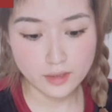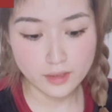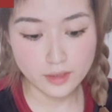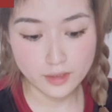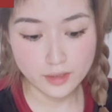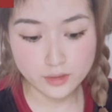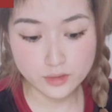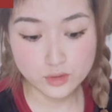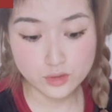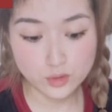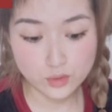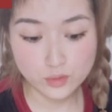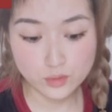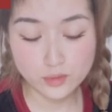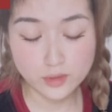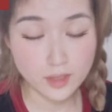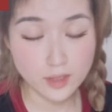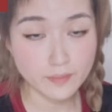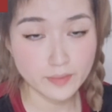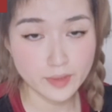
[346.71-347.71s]
into
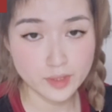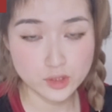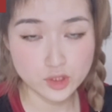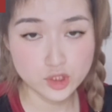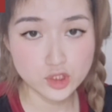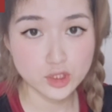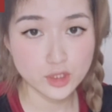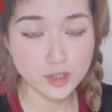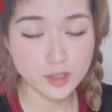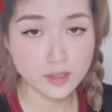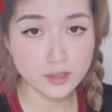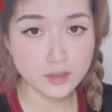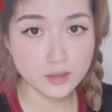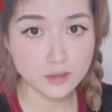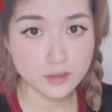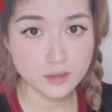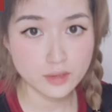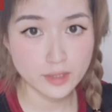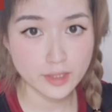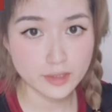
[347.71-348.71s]
the mixture
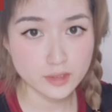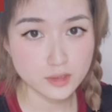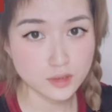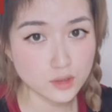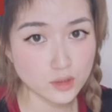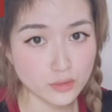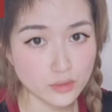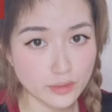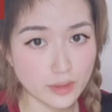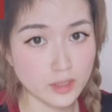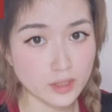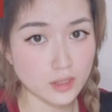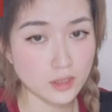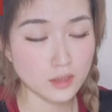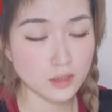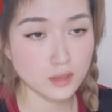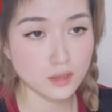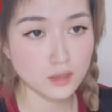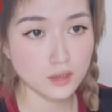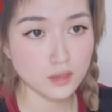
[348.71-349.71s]
that is
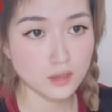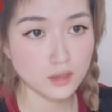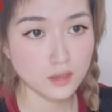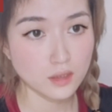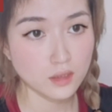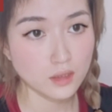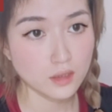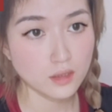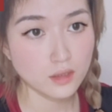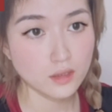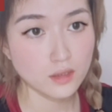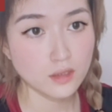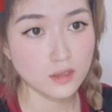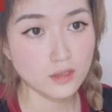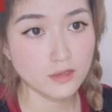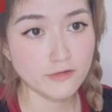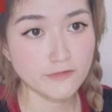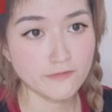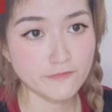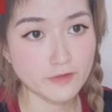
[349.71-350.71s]
already
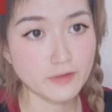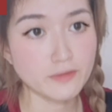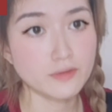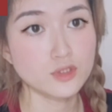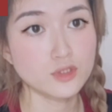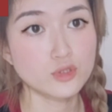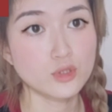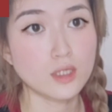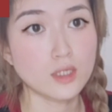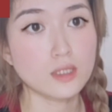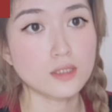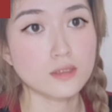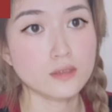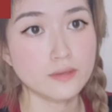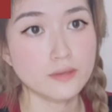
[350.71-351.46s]
very dry.